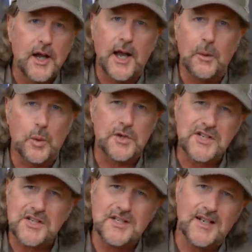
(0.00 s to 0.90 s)
and we're
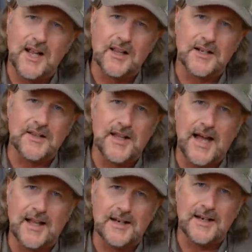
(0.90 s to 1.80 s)
snelling
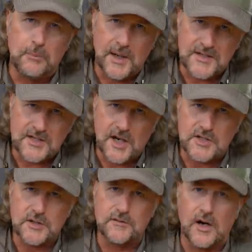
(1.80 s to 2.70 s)
that butt
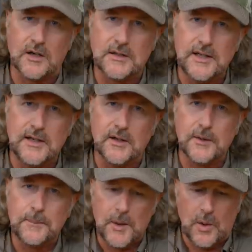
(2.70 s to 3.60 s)
section of our leader,